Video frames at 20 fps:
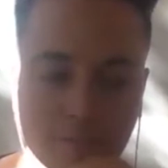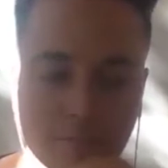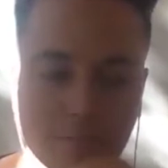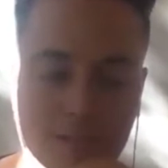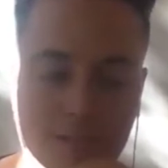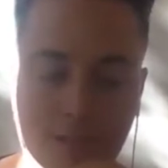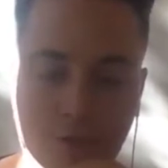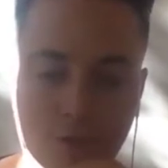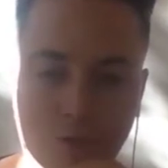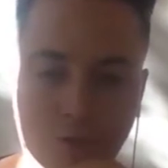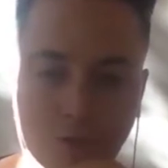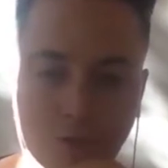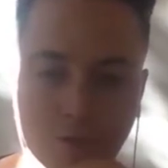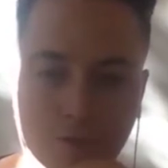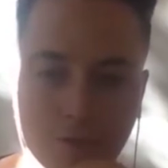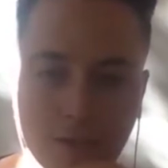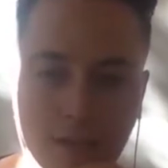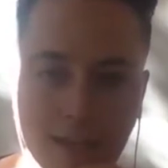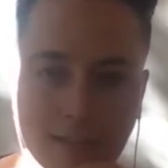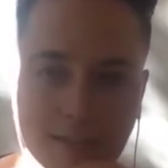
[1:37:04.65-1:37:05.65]
potential
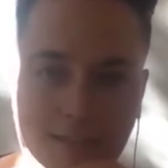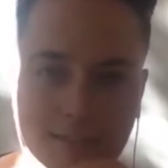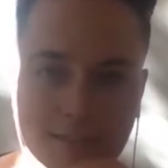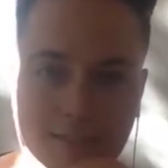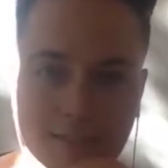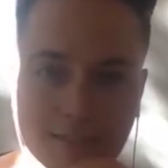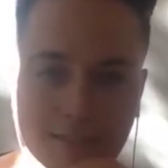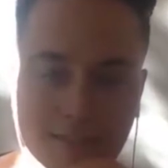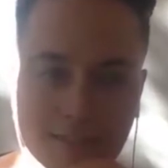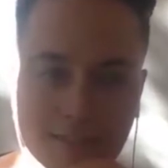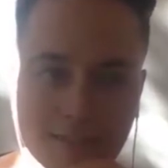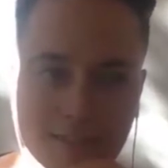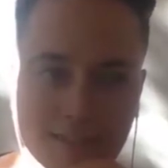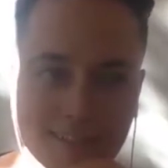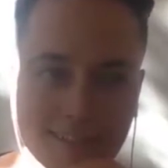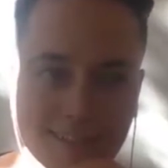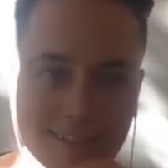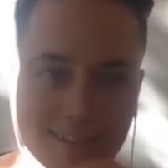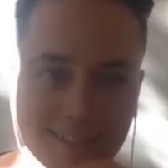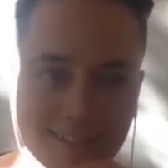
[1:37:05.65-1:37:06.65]
and
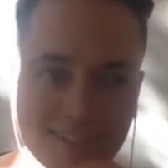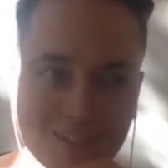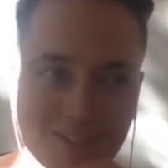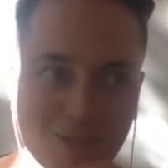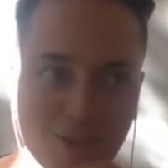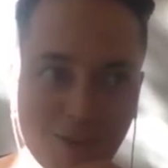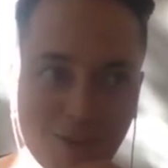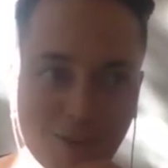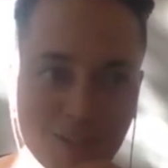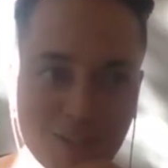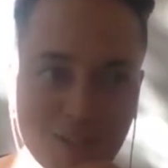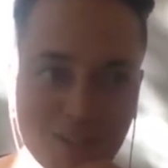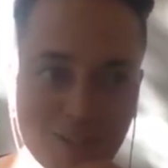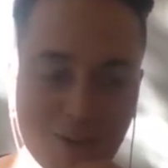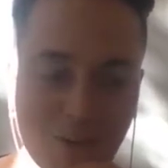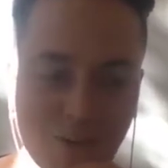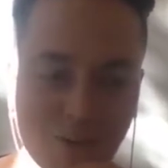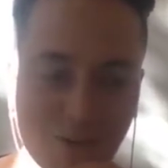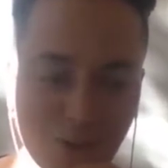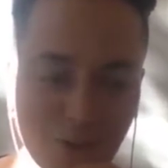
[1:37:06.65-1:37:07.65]
turning it
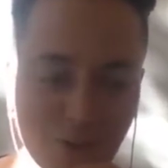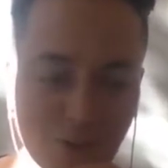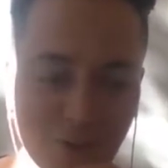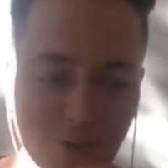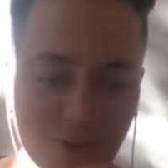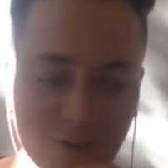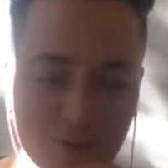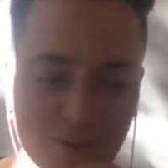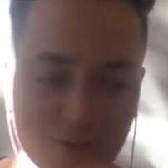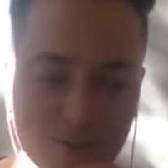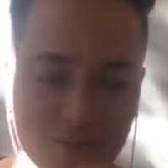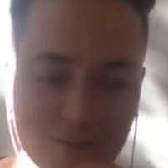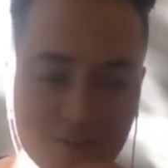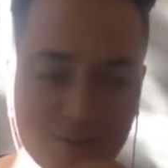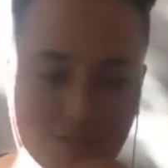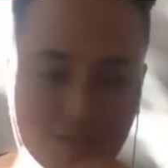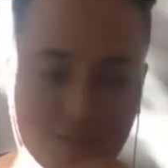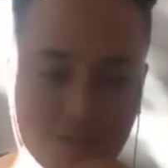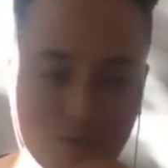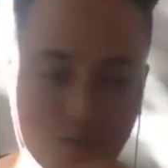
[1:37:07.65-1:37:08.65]
over
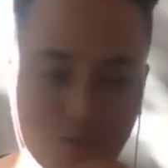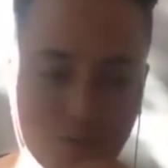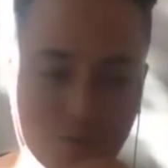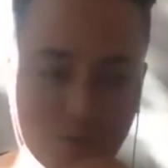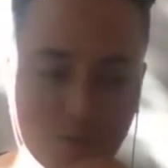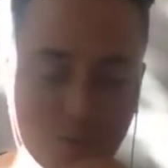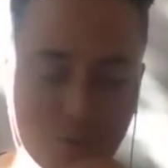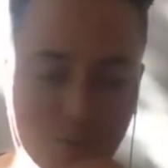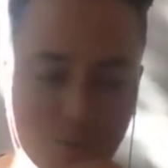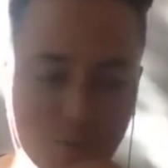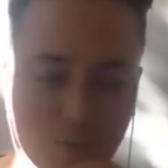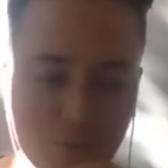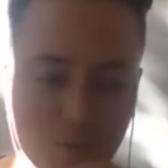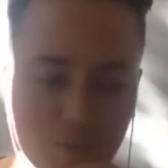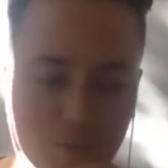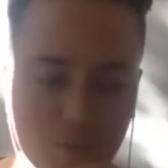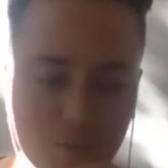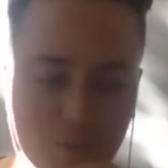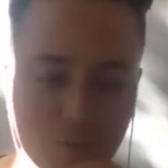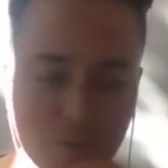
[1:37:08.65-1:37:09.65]
to
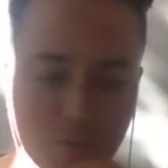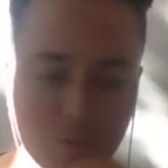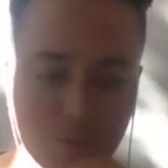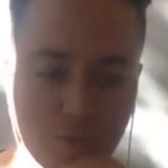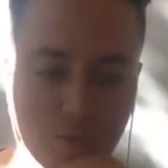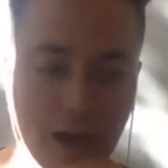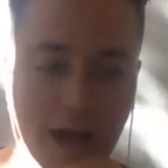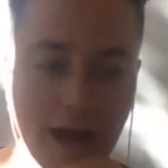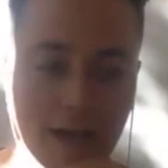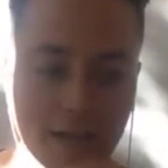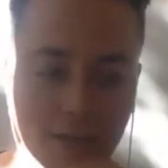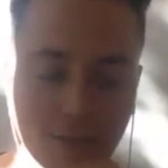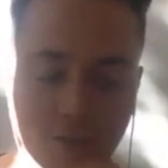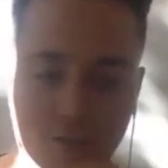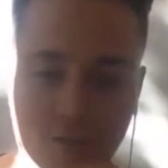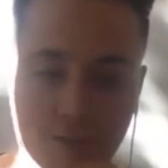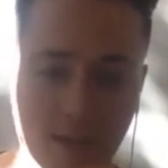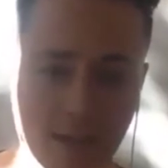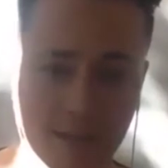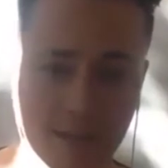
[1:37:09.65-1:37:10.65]
the higher
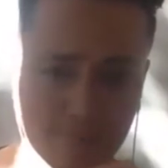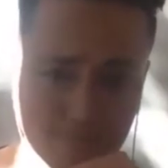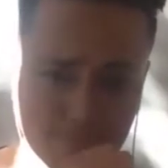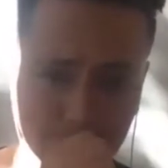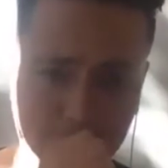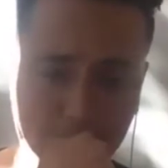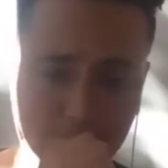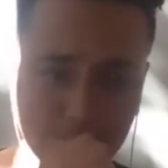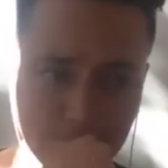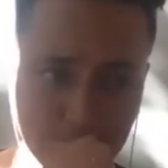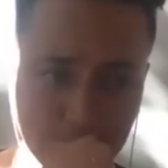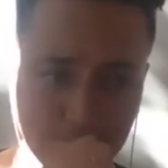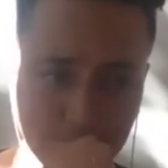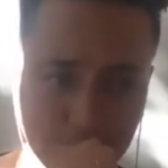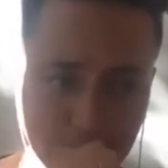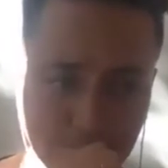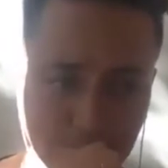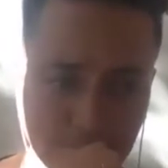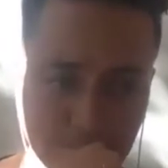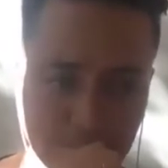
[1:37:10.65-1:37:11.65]
sight
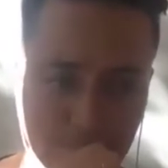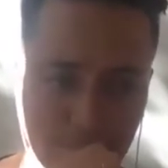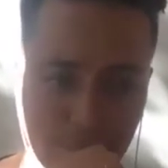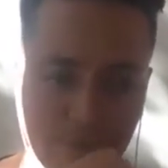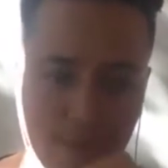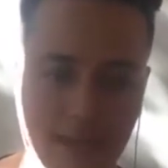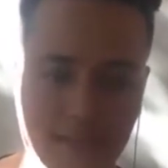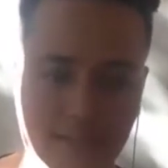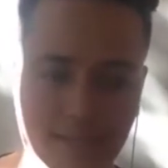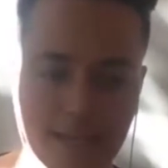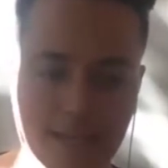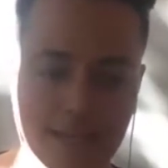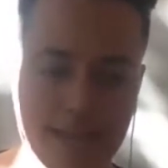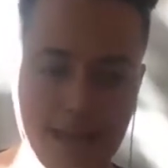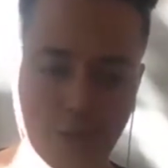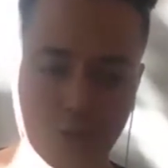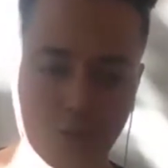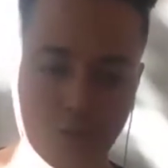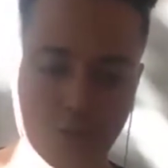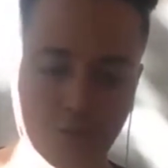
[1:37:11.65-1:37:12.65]
that can
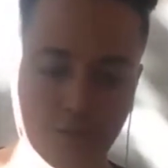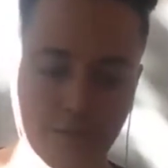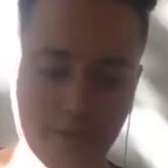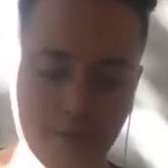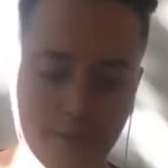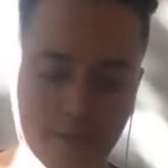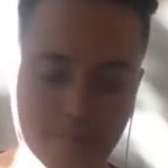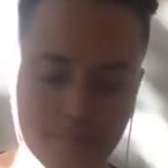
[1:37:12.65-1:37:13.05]
actually